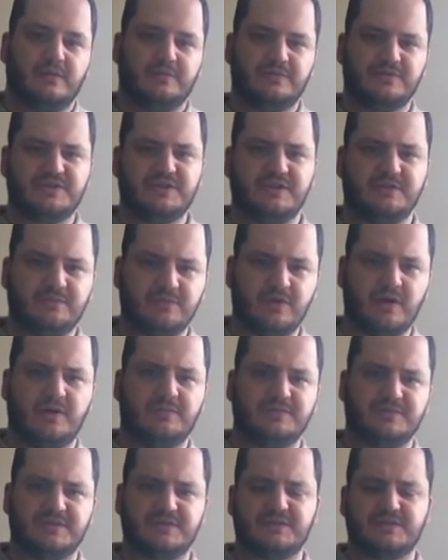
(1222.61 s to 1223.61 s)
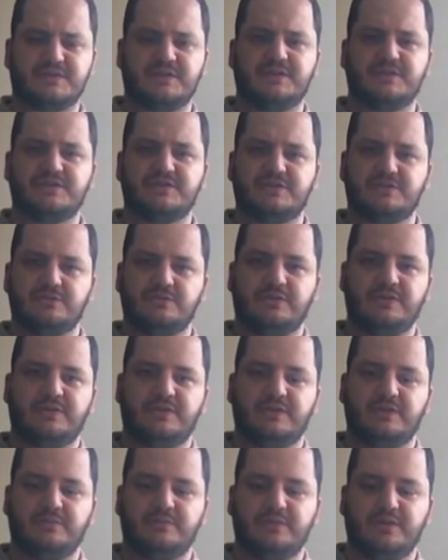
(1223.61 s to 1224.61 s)
perceived problems and such with
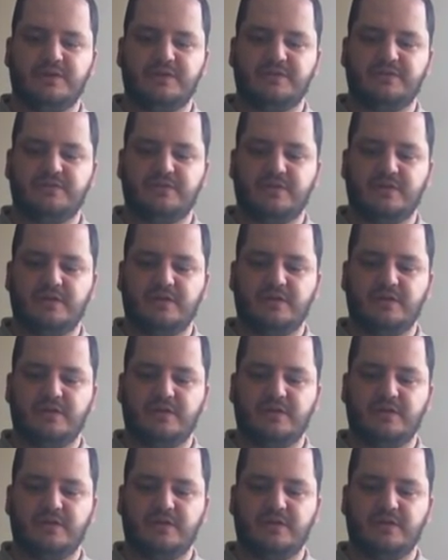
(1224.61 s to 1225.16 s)
it, but